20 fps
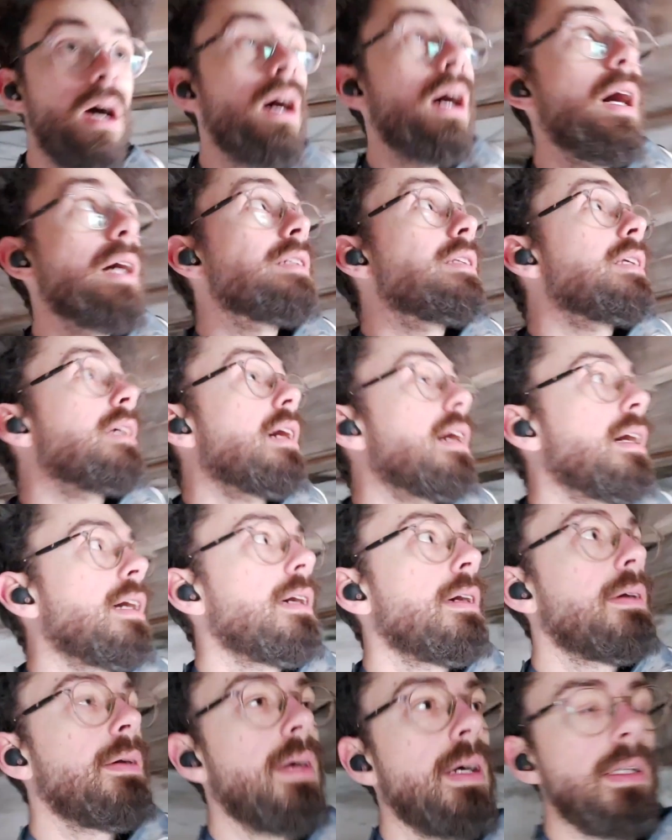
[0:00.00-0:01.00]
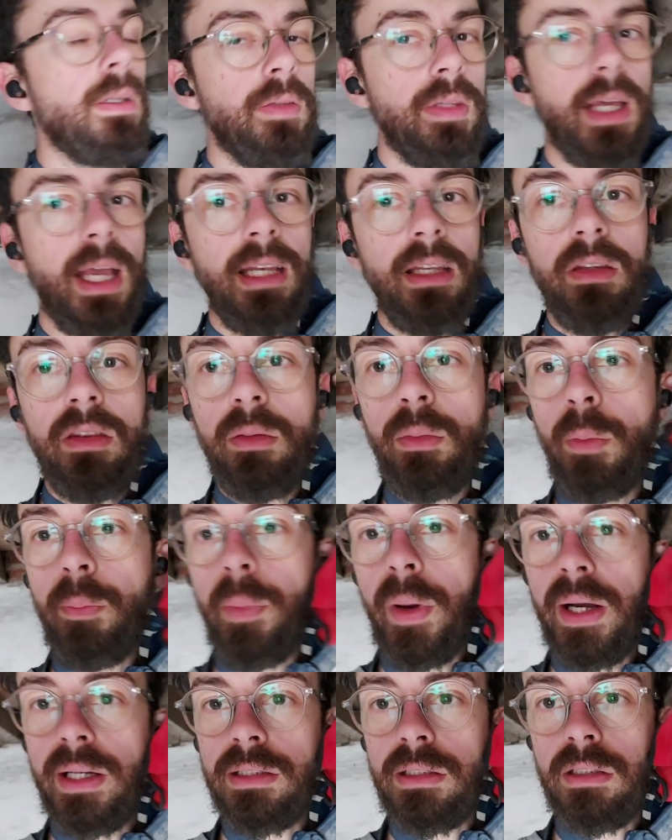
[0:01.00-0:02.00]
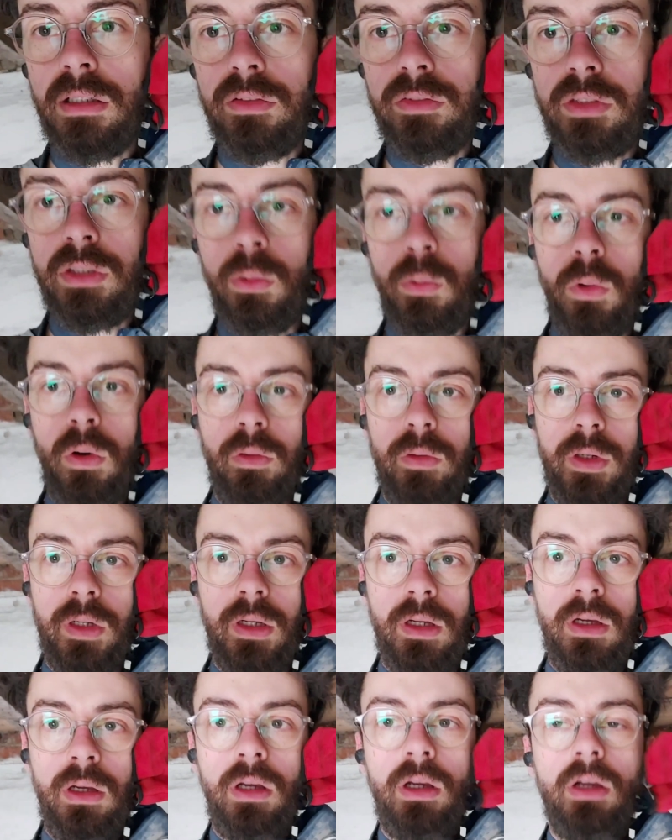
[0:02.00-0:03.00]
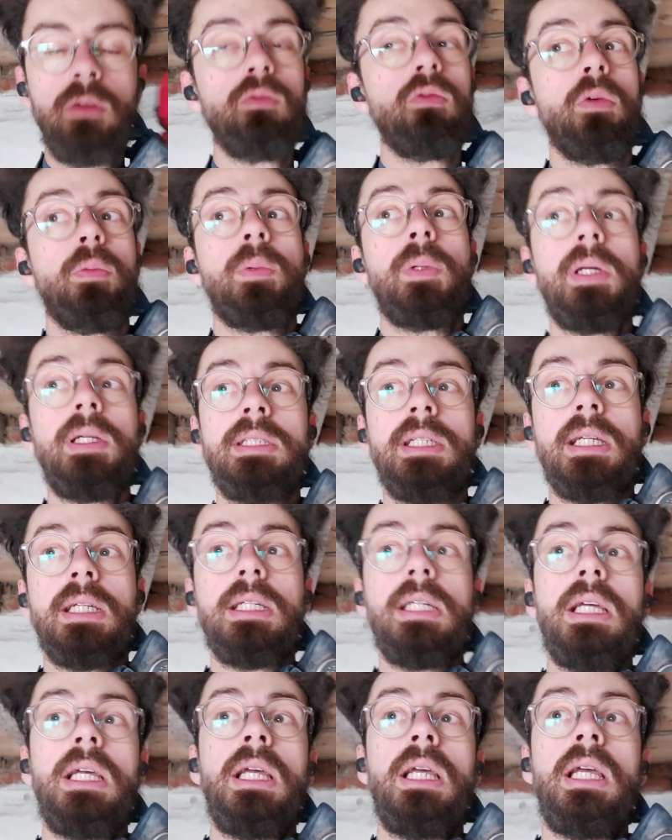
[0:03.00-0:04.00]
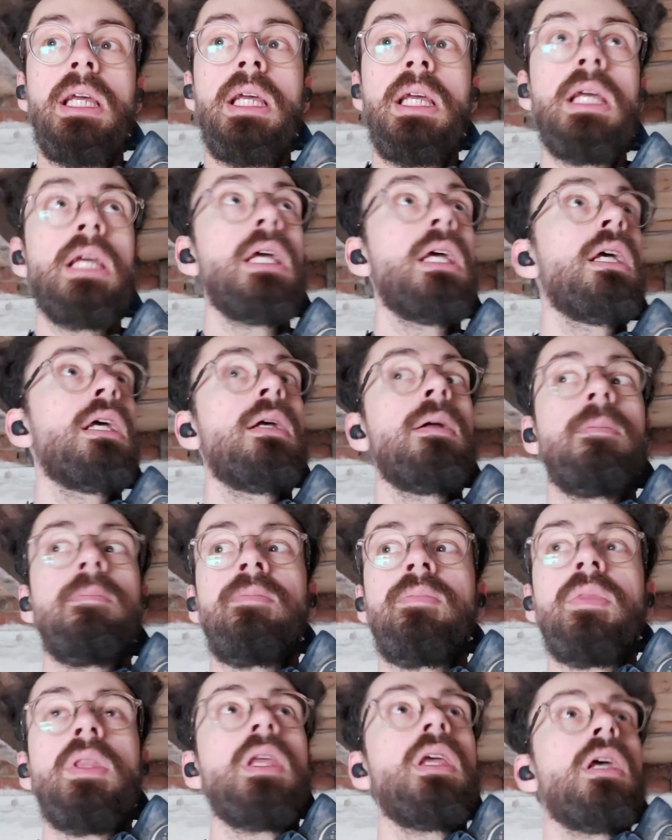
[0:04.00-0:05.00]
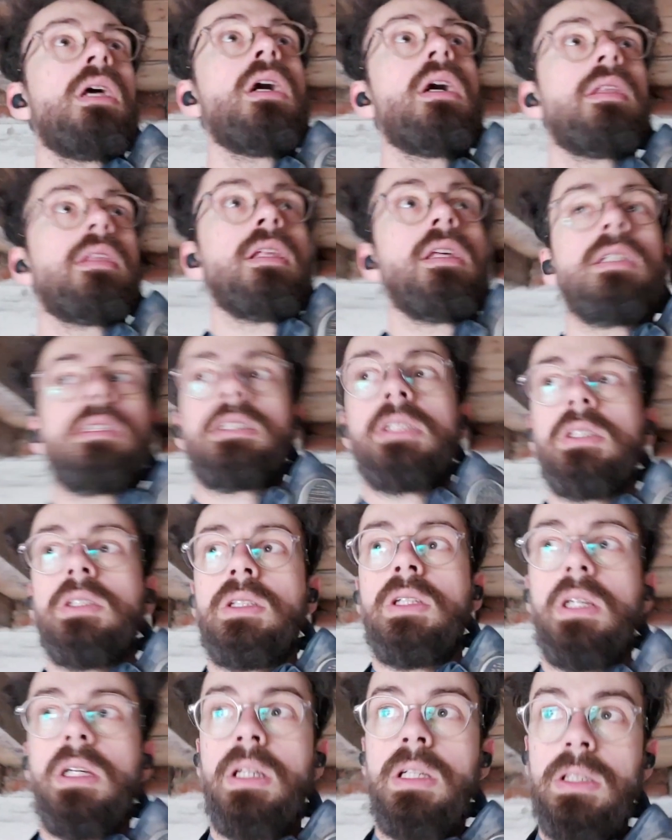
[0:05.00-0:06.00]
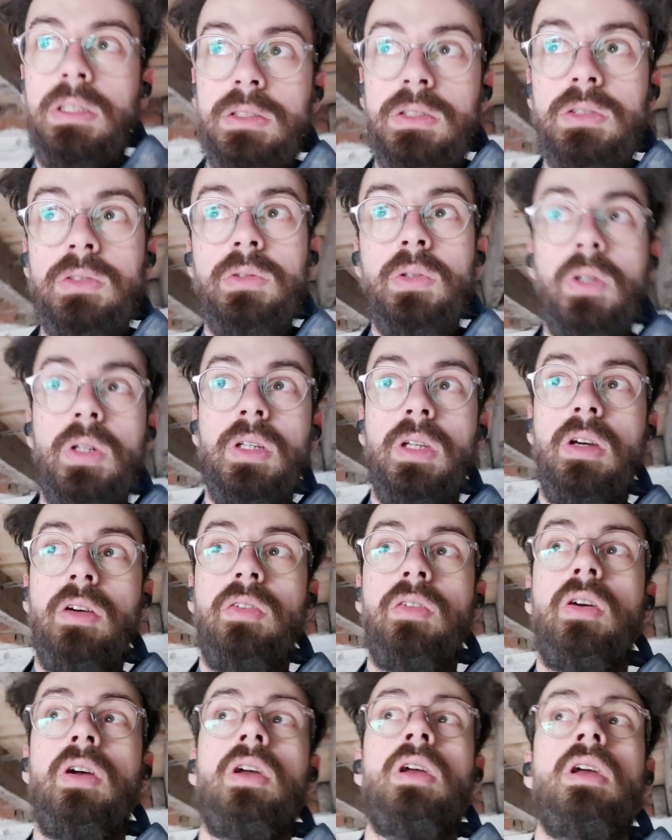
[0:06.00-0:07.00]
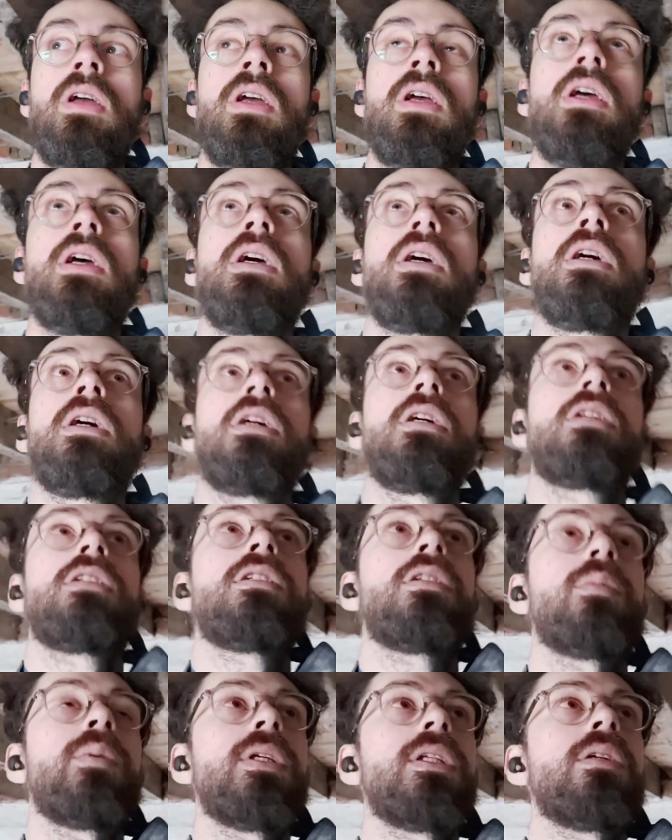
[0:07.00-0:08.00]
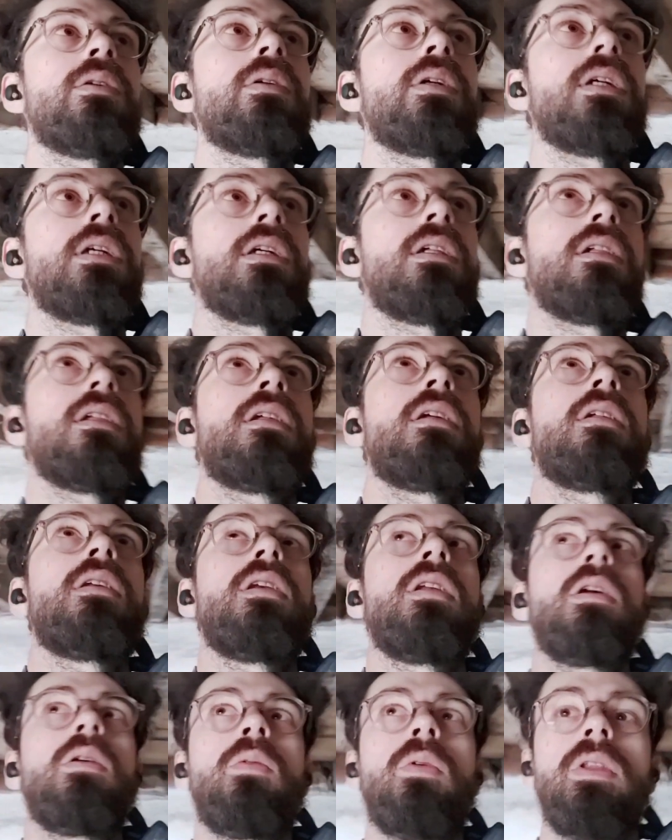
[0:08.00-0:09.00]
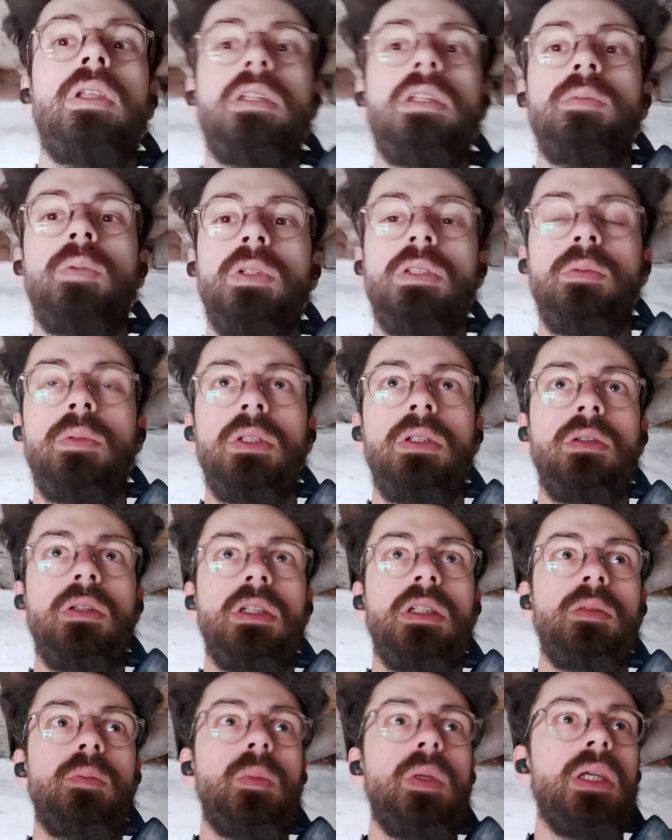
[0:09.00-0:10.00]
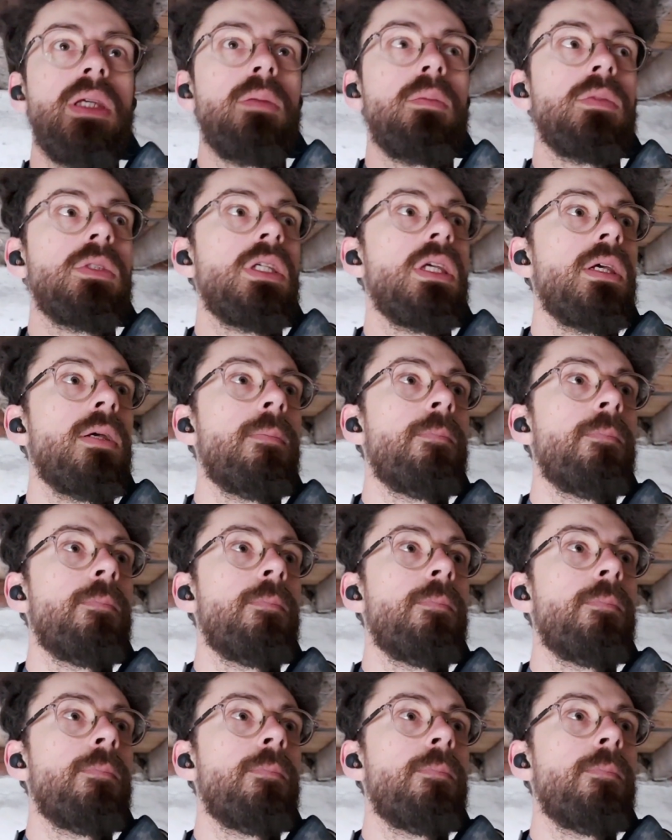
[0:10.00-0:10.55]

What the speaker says: I don't think any of them are bad enough to warrant replacing. I think they're still strong enough to be doing, what they're supposed to be doing as beams.